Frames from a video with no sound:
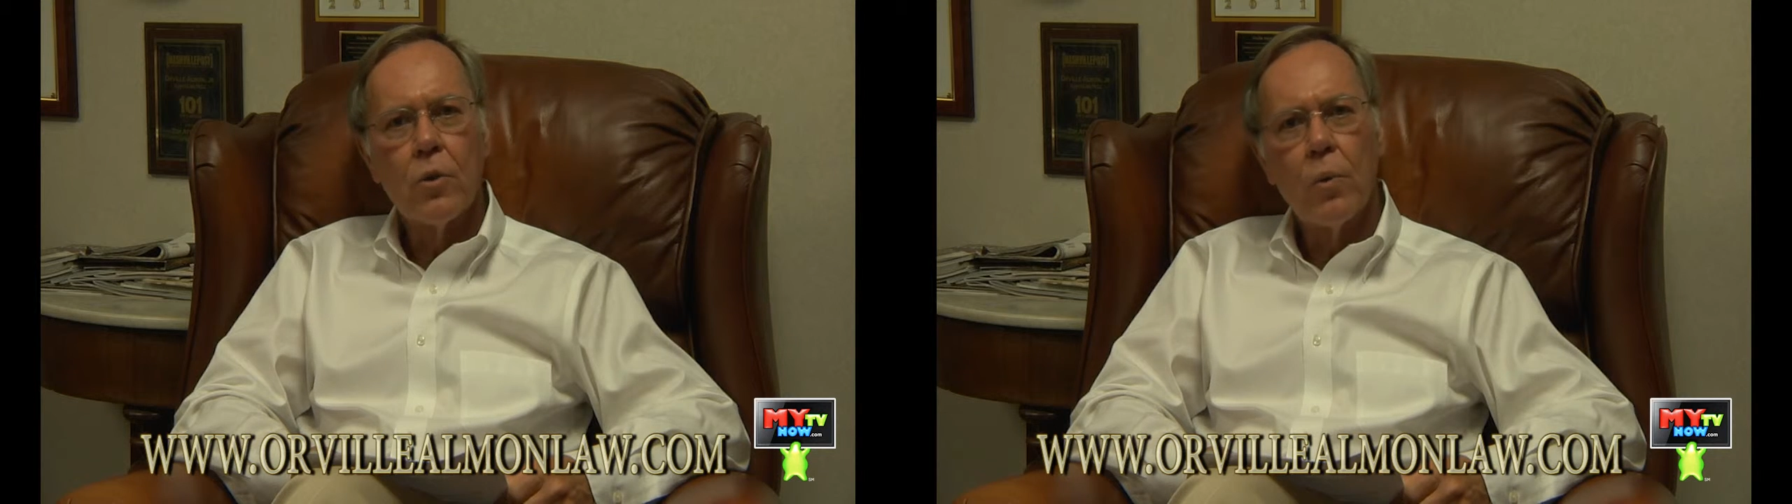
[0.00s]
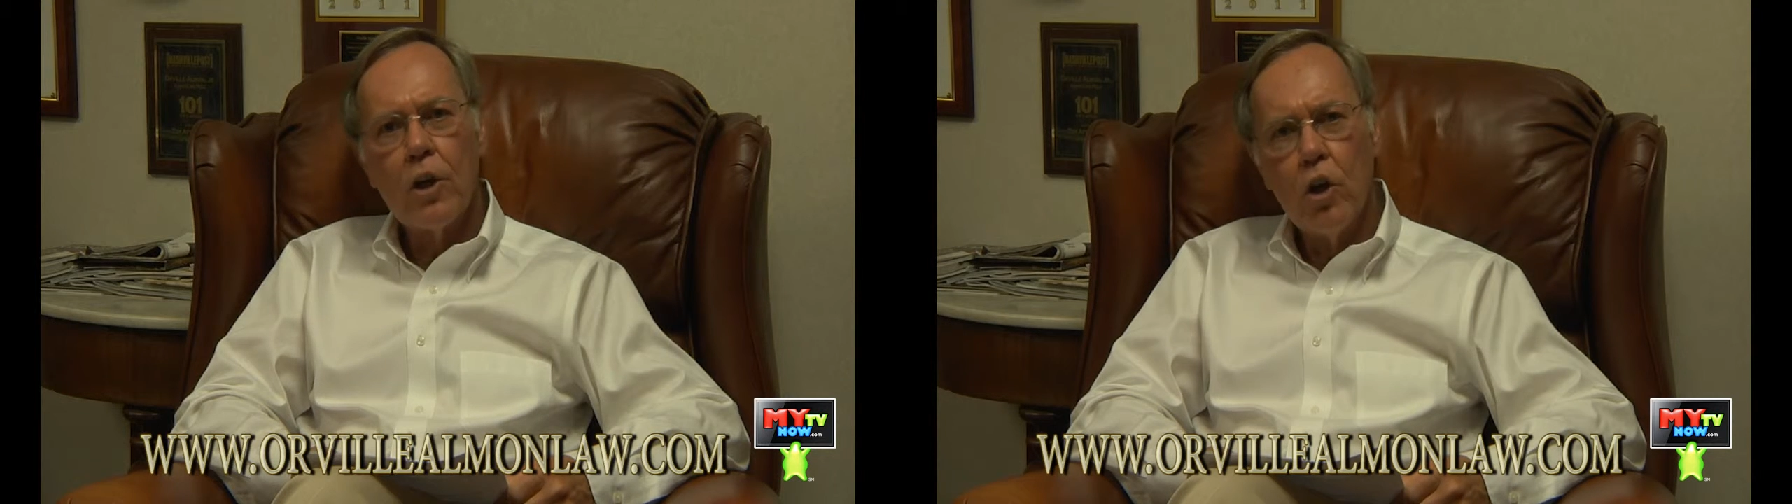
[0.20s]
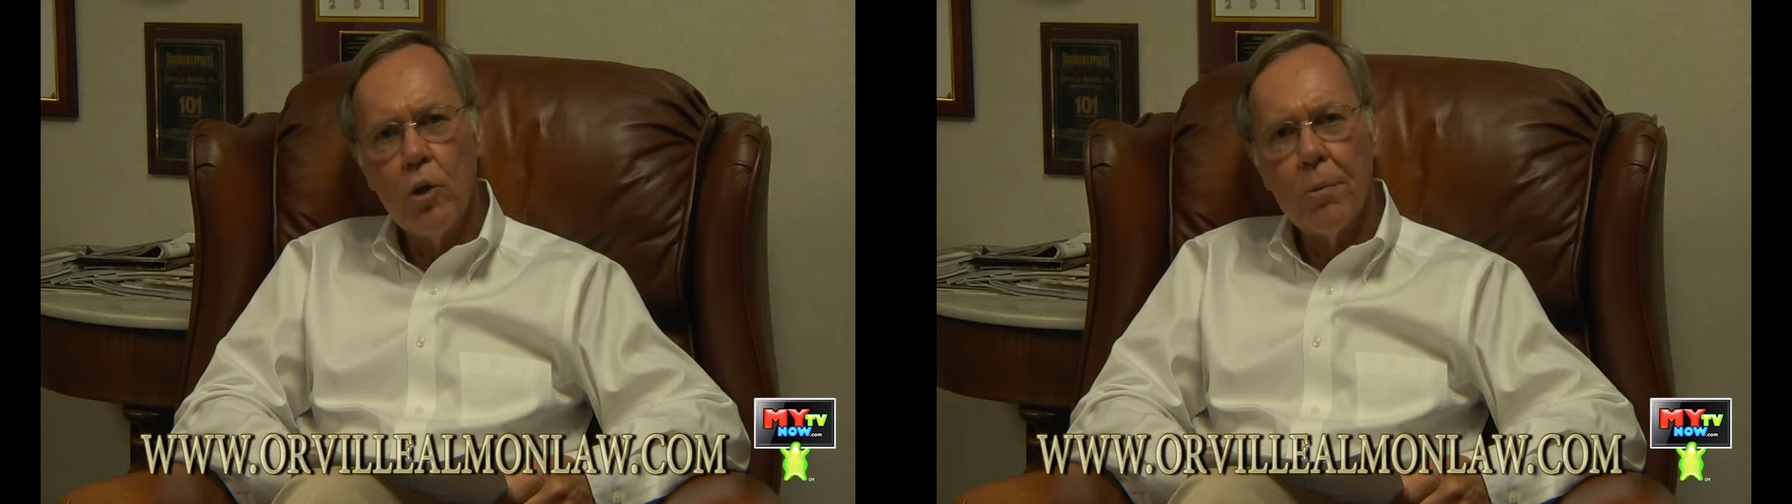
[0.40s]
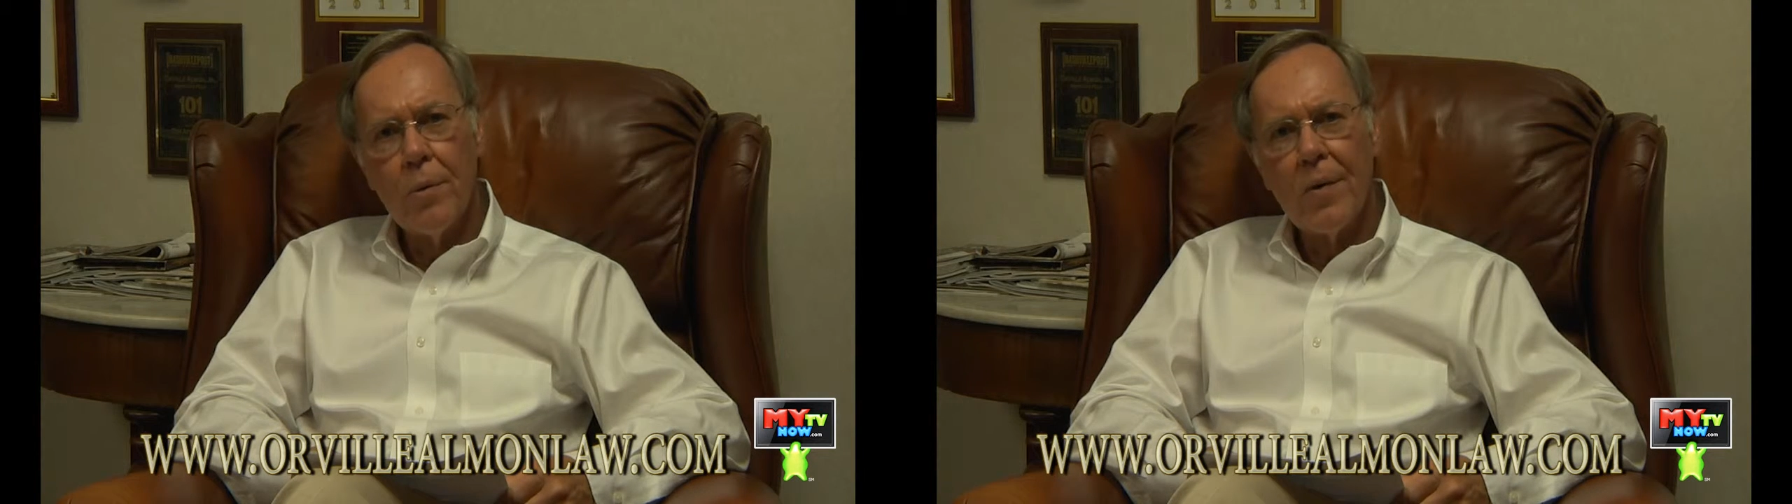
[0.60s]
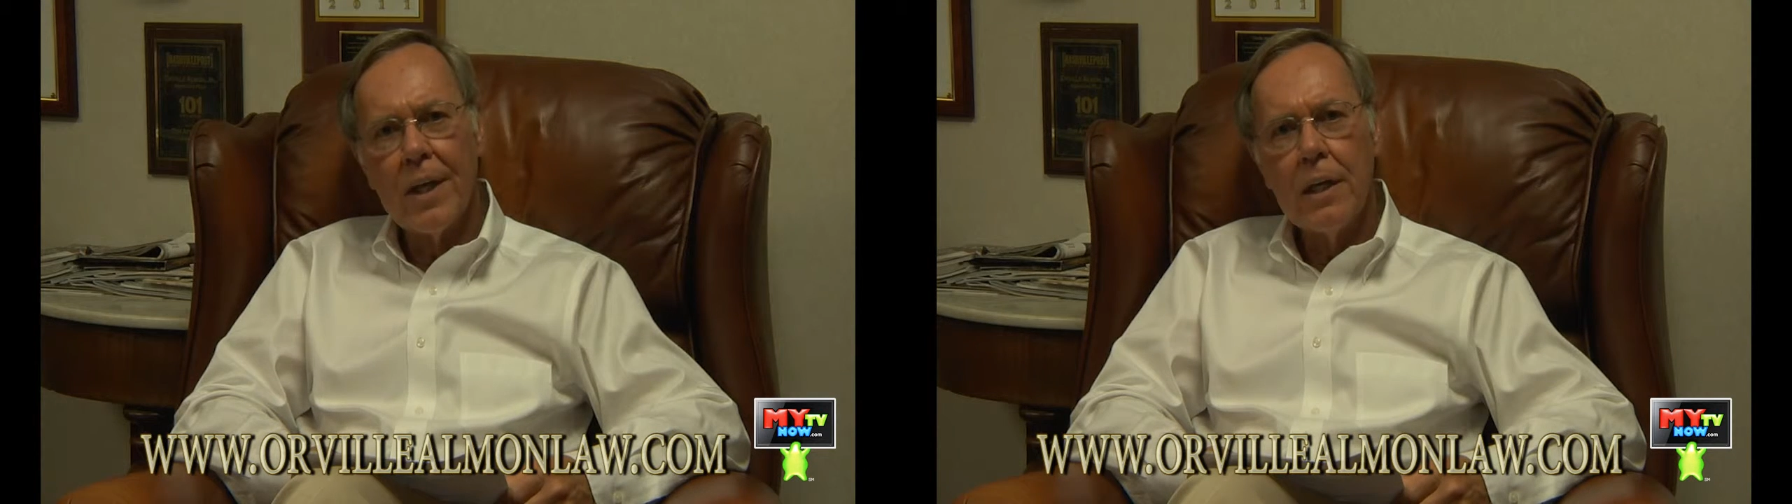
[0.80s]

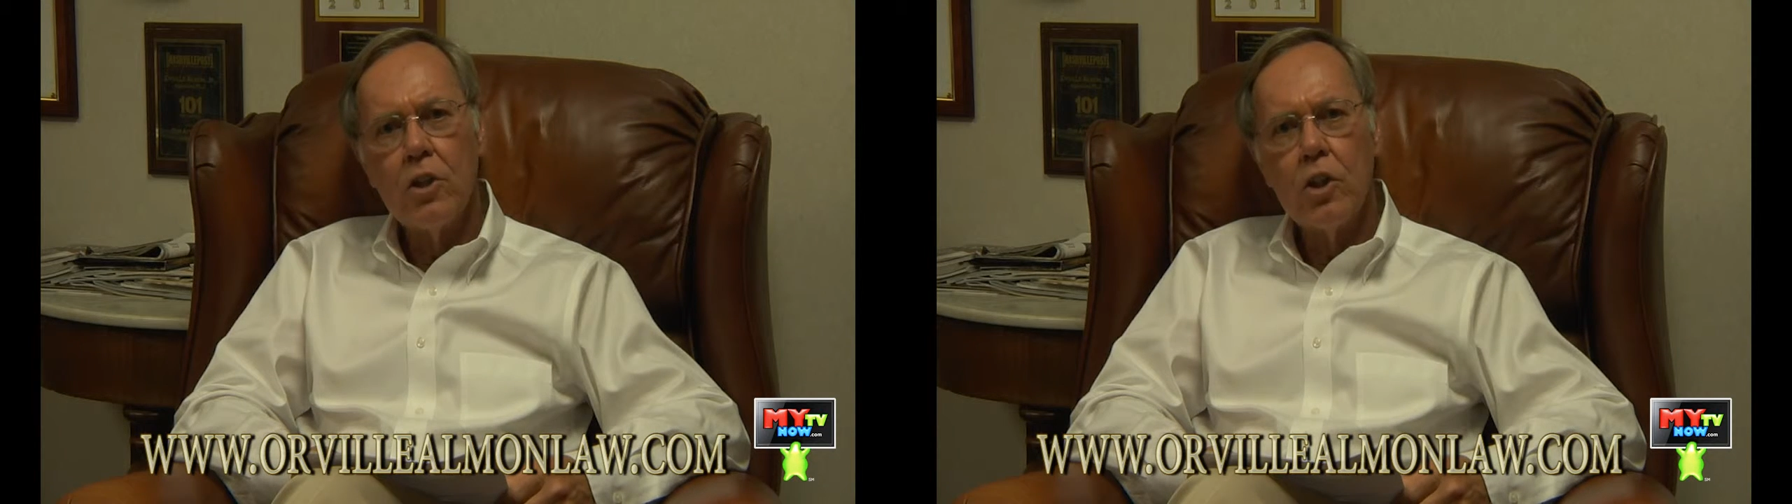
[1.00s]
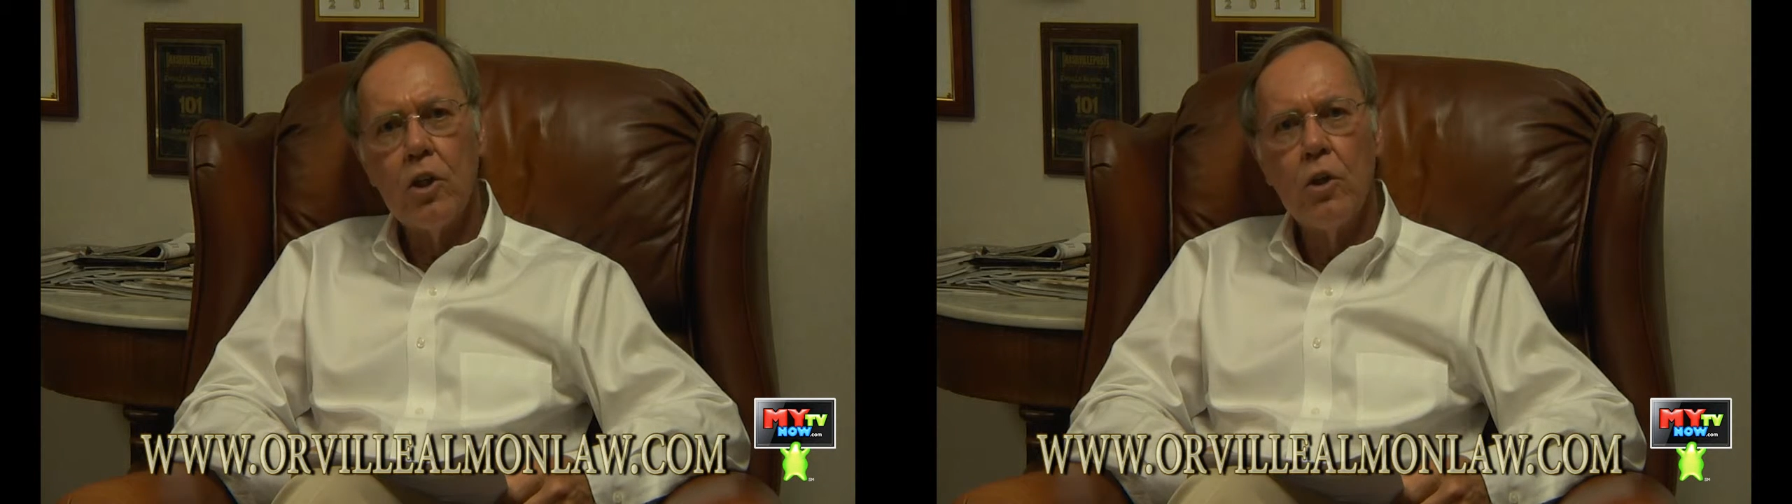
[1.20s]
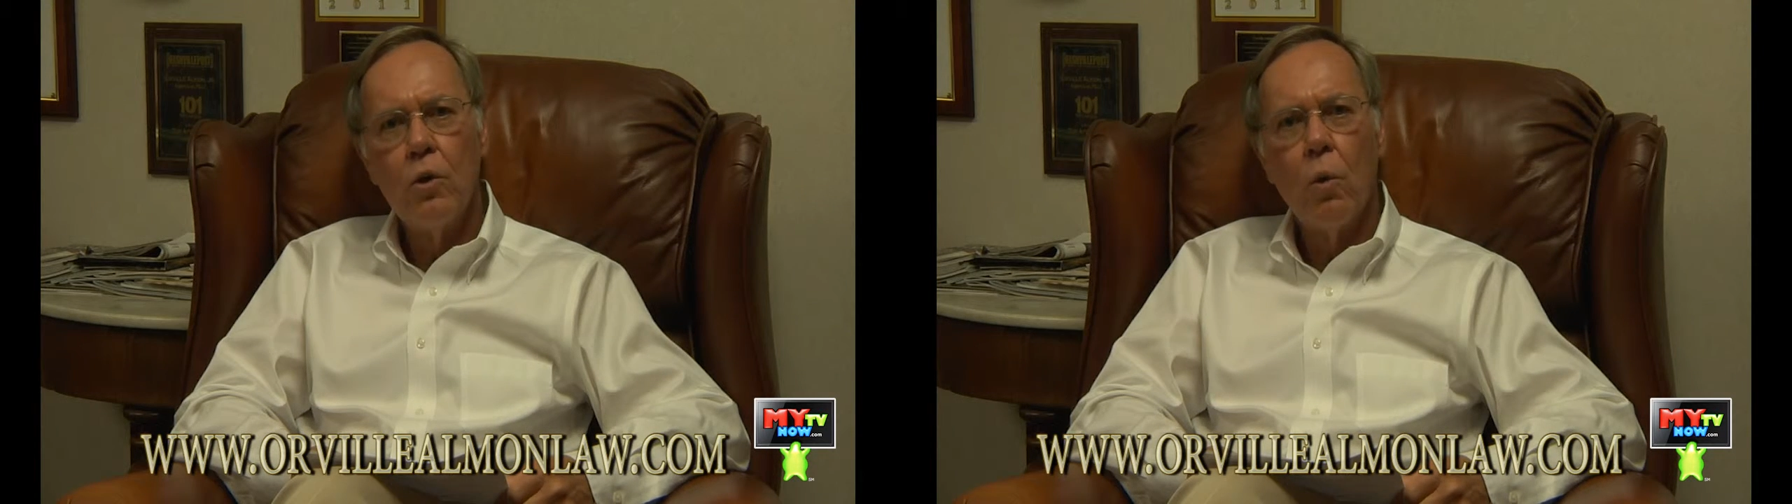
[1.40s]
recoupable against you,